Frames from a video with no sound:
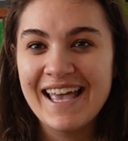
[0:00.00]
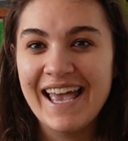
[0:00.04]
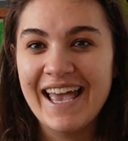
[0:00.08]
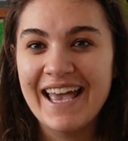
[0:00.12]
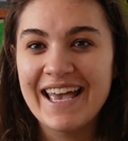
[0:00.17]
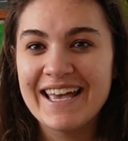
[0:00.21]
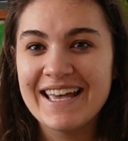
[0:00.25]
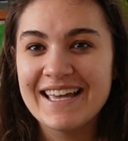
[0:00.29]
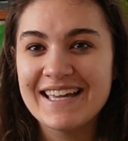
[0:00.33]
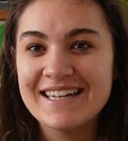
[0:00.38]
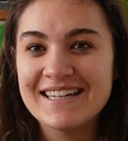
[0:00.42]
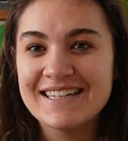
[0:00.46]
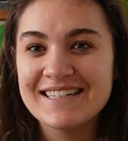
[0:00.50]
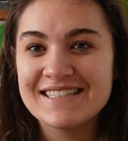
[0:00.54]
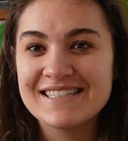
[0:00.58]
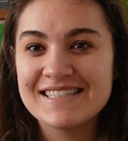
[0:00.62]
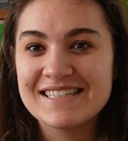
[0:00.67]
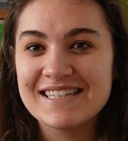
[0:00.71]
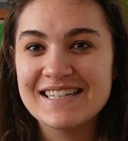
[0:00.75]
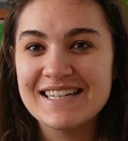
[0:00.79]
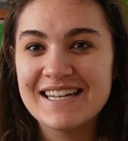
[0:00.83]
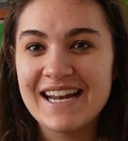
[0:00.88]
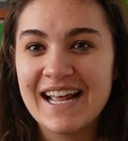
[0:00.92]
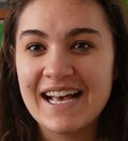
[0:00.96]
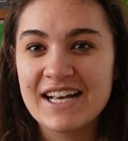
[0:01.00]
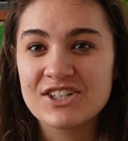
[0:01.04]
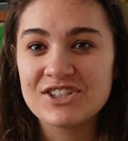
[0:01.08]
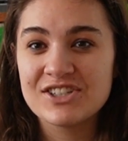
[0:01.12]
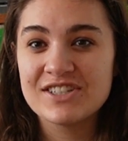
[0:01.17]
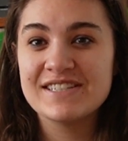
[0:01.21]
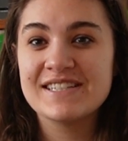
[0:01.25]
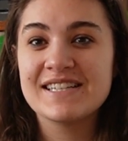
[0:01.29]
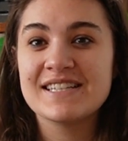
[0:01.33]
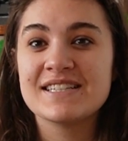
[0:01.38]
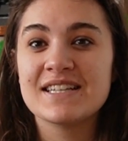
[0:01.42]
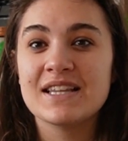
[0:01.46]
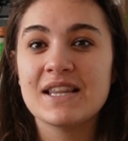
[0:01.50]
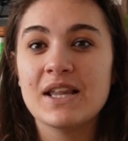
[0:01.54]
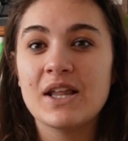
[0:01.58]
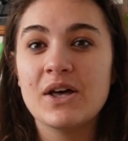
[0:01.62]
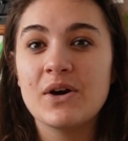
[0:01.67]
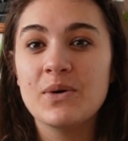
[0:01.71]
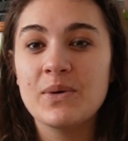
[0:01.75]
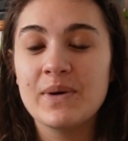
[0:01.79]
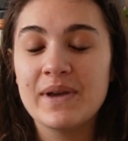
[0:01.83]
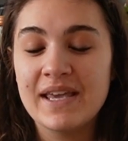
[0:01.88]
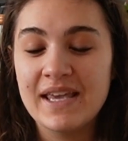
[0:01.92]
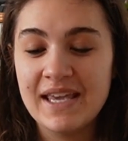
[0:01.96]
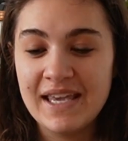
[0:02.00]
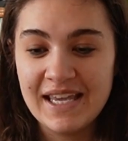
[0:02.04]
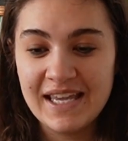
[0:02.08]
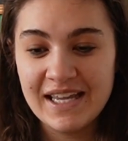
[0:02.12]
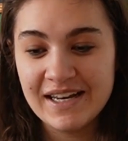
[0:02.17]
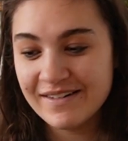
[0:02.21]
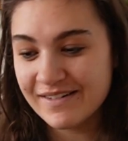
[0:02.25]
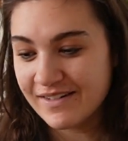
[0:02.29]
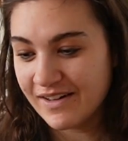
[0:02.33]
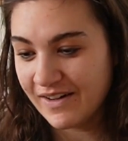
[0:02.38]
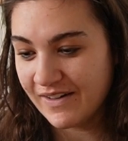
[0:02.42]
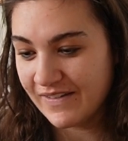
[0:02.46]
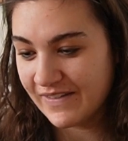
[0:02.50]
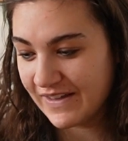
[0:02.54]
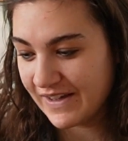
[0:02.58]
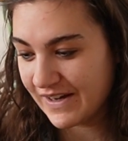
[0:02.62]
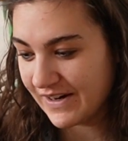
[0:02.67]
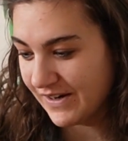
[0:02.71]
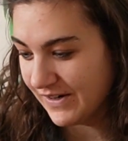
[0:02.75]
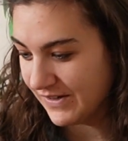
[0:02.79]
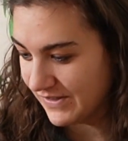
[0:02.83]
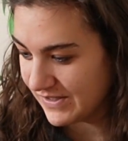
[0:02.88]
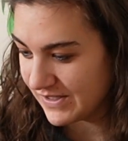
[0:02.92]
and it actually says low heat on there,